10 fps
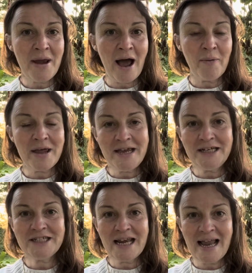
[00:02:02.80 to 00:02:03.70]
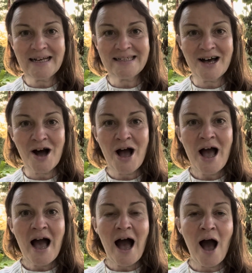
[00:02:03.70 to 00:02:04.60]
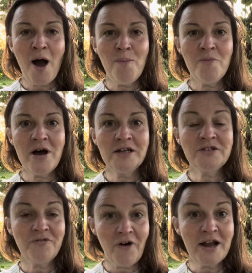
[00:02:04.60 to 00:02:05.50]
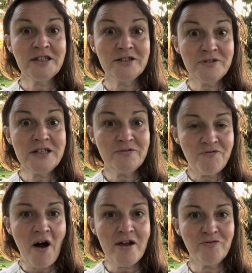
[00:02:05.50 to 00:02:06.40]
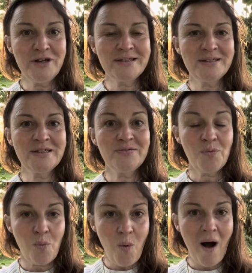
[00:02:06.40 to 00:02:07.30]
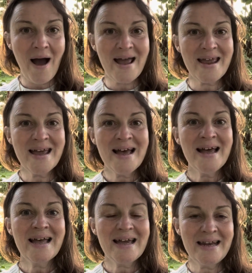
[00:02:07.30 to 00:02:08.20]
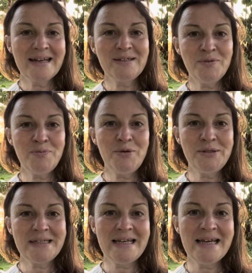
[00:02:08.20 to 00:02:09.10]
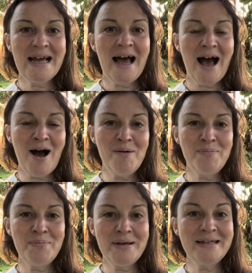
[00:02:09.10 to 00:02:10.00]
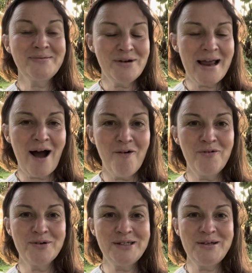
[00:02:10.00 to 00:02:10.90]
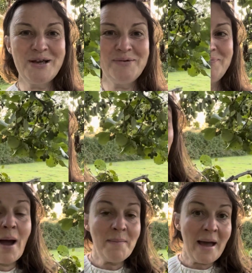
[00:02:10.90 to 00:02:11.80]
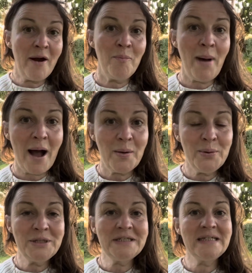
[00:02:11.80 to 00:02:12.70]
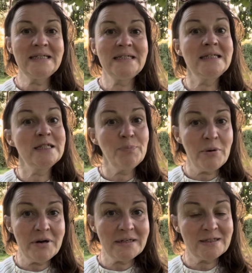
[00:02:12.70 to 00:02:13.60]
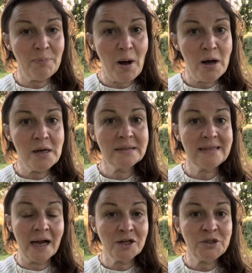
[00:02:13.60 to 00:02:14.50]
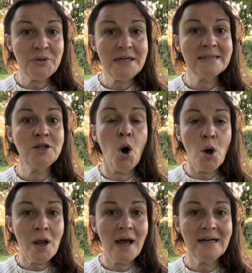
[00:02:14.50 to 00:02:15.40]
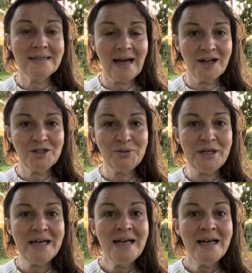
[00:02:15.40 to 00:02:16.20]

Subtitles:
now each letter and to find these 5 reasons for why connecting with beauty is really helpful to you. So I'm Karen Packwood, and this is the Spirit Spa Sanctuary. It's an online sanctuary